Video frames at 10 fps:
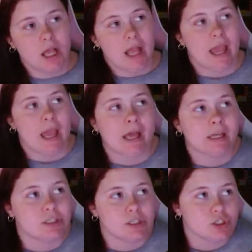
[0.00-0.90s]

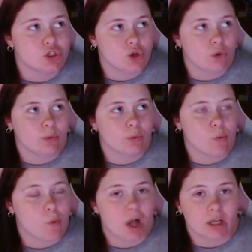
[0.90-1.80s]
And so we were
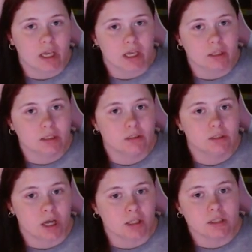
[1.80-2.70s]
walking
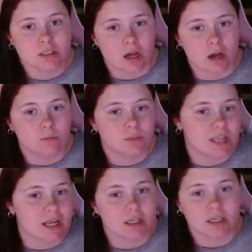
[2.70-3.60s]
nonstop,
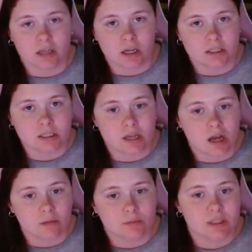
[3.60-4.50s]
standing
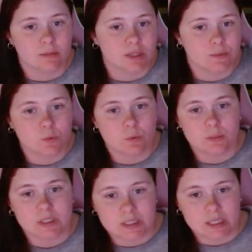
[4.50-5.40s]
nonstop. Sometimes we
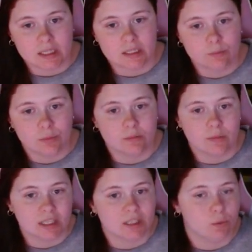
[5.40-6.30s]
would sit, but
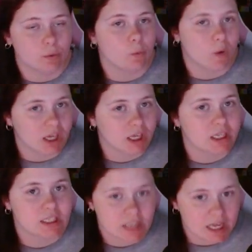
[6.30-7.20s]
mainly we were
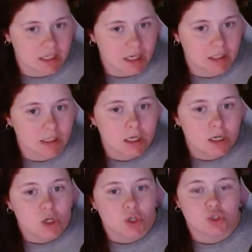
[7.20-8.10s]
walking and standing.
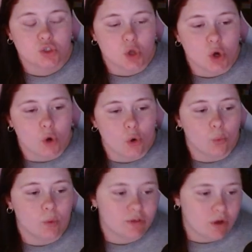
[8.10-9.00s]
So,
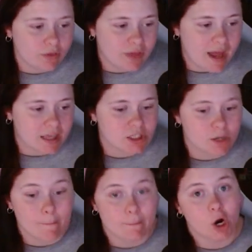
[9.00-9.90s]
with all that,
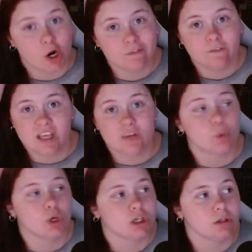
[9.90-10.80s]
our feet
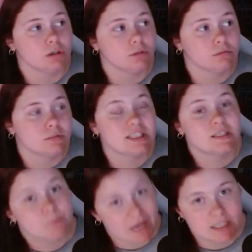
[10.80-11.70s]
were
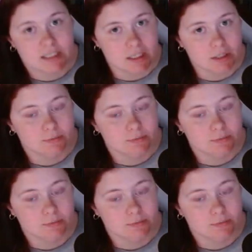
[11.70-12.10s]
spicy.